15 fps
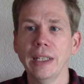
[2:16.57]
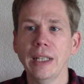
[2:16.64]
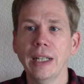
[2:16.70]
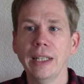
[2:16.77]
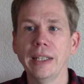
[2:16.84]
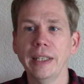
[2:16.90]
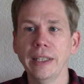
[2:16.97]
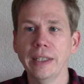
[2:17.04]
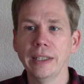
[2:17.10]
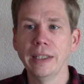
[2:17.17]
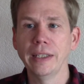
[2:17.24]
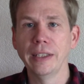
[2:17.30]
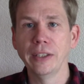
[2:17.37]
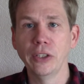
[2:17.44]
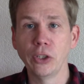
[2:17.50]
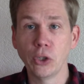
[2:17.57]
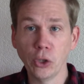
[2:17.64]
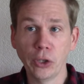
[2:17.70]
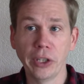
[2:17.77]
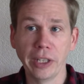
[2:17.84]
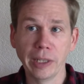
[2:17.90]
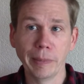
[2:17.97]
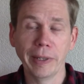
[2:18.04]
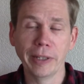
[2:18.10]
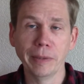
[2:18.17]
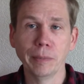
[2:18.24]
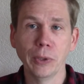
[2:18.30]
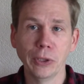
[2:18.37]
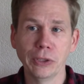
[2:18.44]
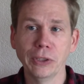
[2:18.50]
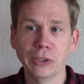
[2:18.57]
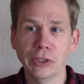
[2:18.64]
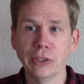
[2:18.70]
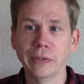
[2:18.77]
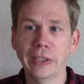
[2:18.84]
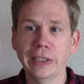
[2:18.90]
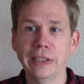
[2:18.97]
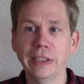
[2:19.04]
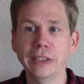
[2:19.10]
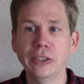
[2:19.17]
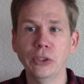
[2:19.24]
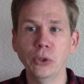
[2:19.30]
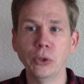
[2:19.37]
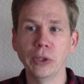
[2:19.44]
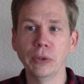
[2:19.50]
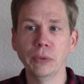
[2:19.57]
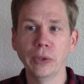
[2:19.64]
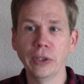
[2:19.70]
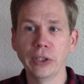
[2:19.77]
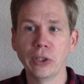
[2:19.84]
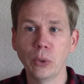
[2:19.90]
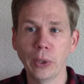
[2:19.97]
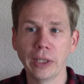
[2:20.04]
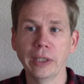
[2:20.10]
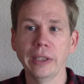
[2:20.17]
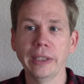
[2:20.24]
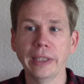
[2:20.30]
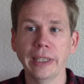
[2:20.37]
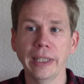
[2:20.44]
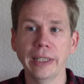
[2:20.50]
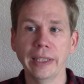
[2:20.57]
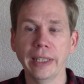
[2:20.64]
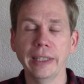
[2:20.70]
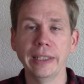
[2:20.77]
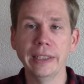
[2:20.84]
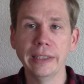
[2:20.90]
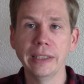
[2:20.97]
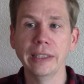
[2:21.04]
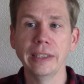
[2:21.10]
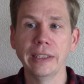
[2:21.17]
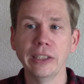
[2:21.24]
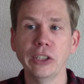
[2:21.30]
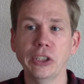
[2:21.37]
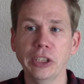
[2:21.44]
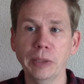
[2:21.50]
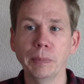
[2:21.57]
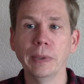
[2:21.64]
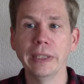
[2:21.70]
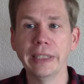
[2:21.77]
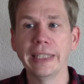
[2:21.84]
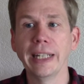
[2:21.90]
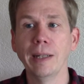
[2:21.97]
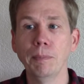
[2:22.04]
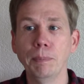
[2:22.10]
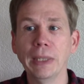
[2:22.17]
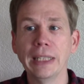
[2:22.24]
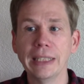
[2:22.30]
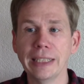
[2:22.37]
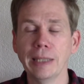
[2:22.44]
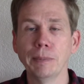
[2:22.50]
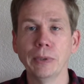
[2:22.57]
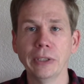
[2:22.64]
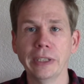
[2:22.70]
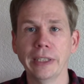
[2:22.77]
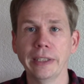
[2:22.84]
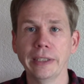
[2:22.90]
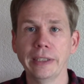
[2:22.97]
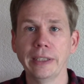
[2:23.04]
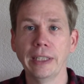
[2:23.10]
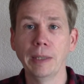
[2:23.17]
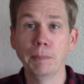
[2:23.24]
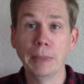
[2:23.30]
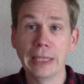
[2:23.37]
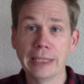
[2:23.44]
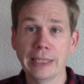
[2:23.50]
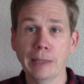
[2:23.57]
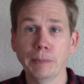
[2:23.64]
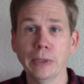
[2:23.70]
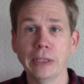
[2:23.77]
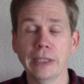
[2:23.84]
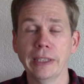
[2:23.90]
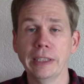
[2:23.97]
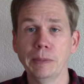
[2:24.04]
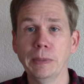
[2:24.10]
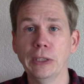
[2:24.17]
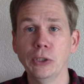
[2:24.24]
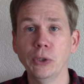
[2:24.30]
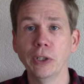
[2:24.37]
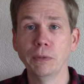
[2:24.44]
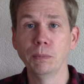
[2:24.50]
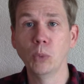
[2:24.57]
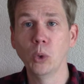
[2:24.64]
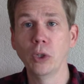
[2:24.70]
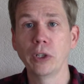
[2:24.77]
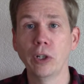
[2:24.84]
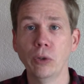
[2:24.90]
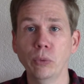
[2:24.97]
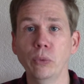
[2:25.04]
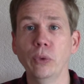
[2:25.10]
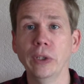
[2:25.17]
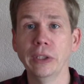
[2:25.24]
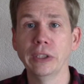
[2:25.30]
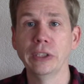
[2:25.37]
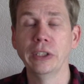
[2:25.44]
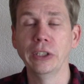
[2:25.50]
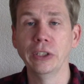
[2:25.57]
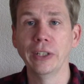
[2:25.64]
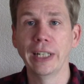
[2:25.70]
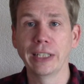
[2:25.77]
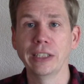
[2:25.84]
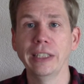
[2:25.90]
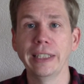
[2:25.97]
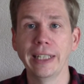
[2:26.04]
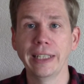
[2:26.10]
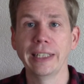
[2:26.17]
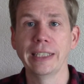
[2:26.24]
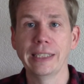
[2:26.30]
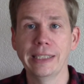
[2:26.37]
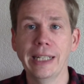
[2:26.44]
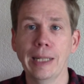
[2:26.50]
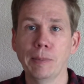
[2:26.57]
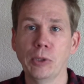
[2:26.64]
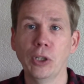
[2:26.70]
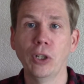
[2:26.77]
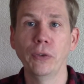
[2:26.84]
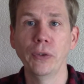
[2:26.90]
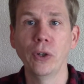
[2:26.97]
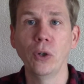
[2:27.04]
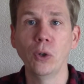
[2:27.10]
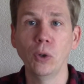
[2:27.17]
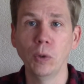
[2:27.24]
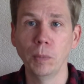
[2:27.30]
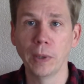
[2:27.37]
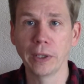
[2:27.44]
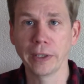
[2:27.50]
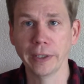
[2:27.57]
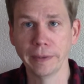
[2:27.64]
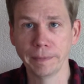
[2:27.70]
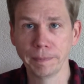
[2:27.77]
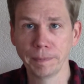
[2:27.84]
The good thing about impersonal surveys is you can very quickly and easily and cheaply get a big sample size. And a big sample size means you have more confidence that you're actually getting a snapshot of the whole market.